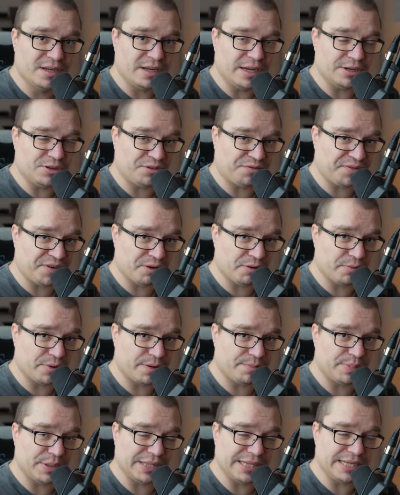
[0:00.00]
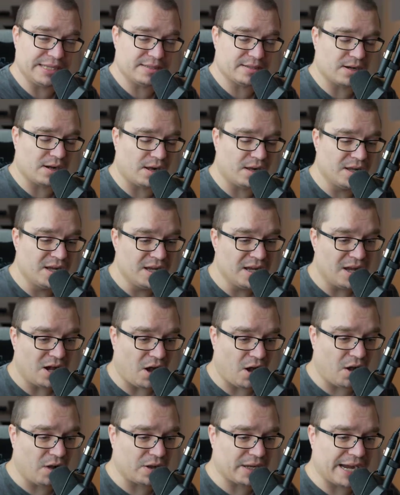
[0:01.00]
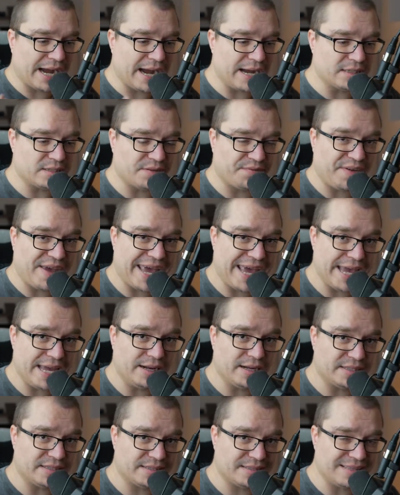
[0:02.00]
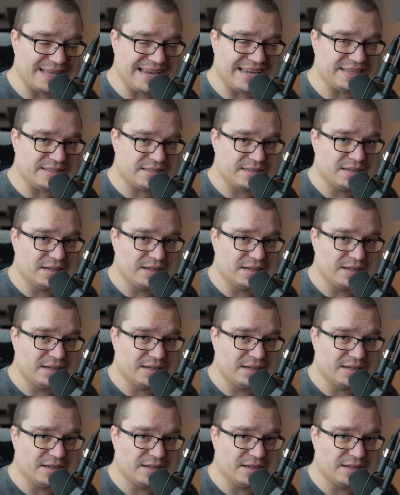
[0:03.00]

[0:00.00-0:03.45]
interfering with a police call, all kinds of heinous things